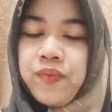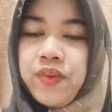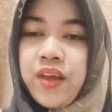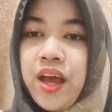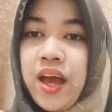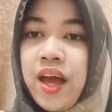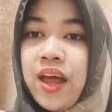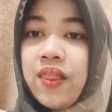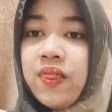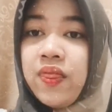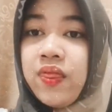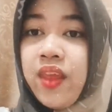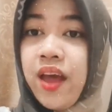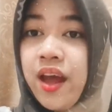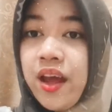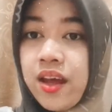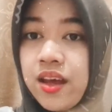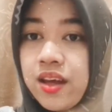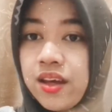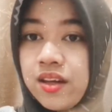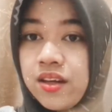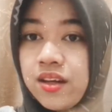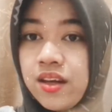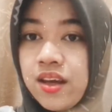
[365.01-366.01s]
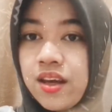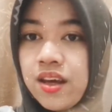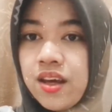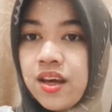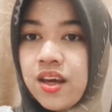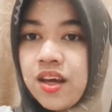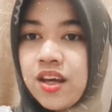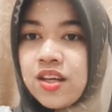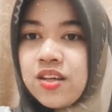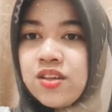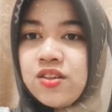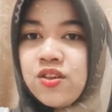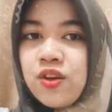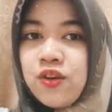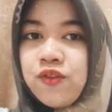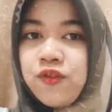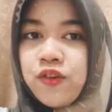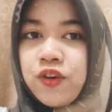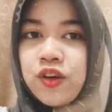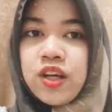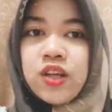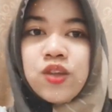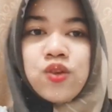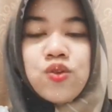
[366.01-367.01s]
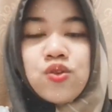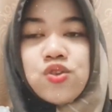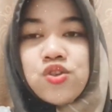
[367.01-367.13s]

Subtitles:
And then don't forget to